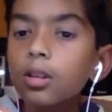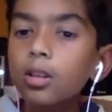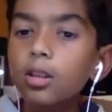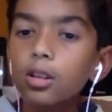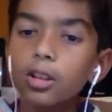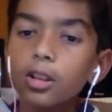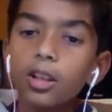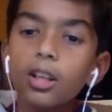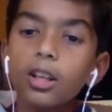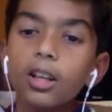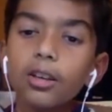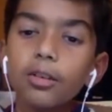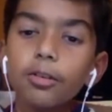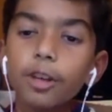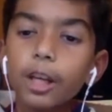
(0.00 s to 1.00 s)
The
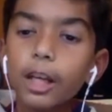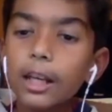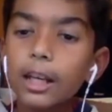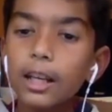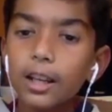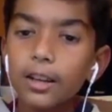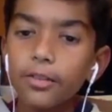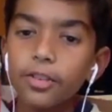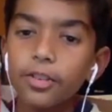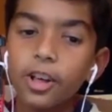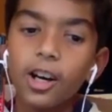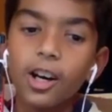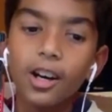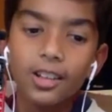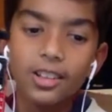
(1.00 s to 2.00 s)
lift can lift
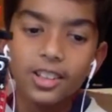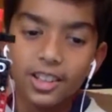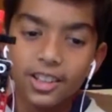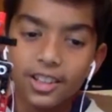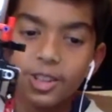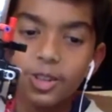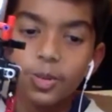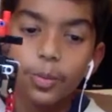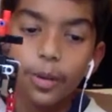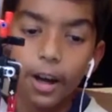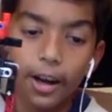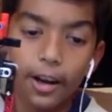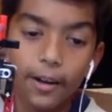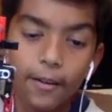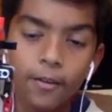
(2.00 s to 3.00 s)
objects
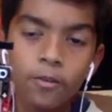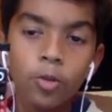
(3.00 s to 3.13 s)
by